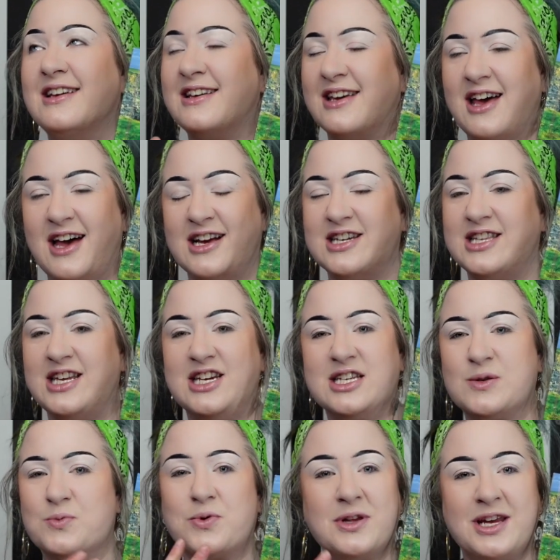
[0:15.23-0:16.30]
Gosh, they
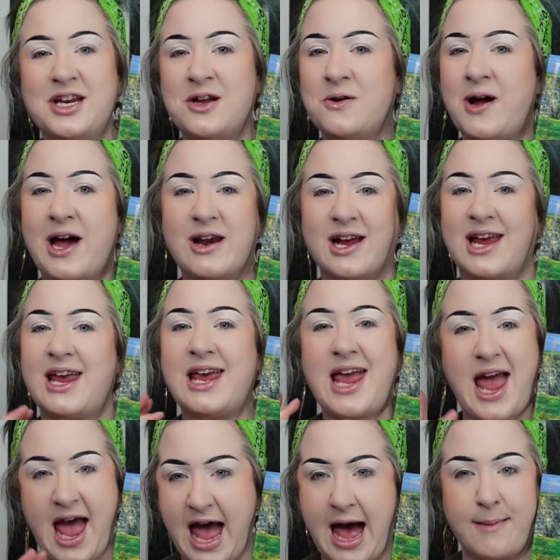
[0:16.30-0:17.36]
just really know how to
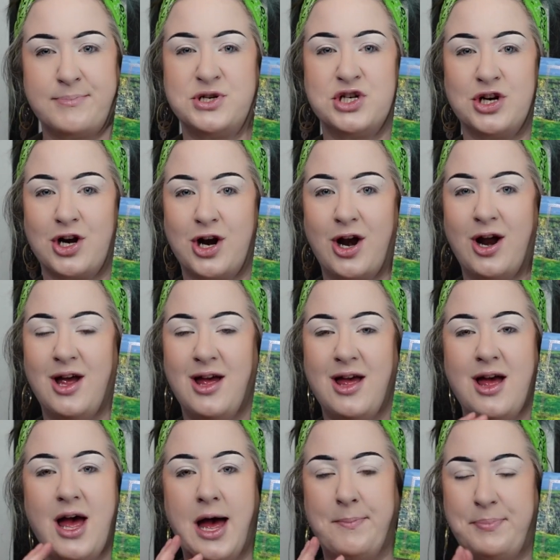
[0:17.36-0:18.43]
capture
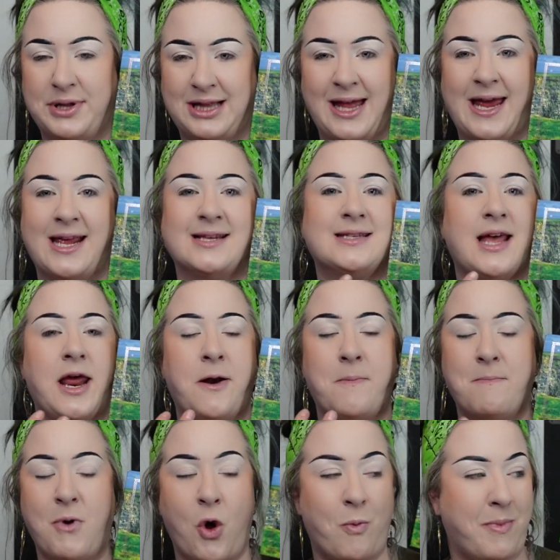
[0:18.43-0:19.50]
a place and a
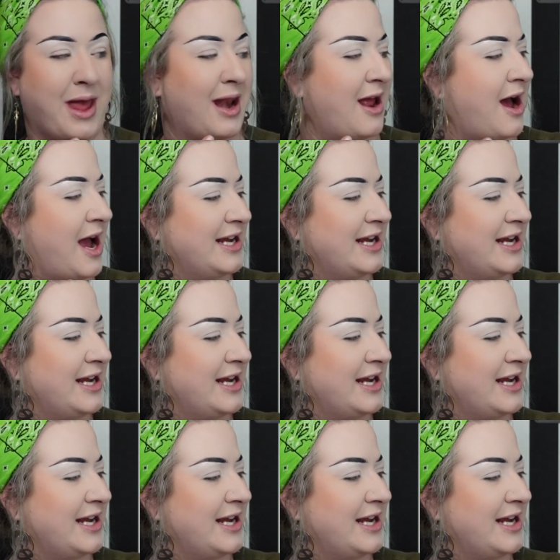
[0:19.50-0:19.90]
moment.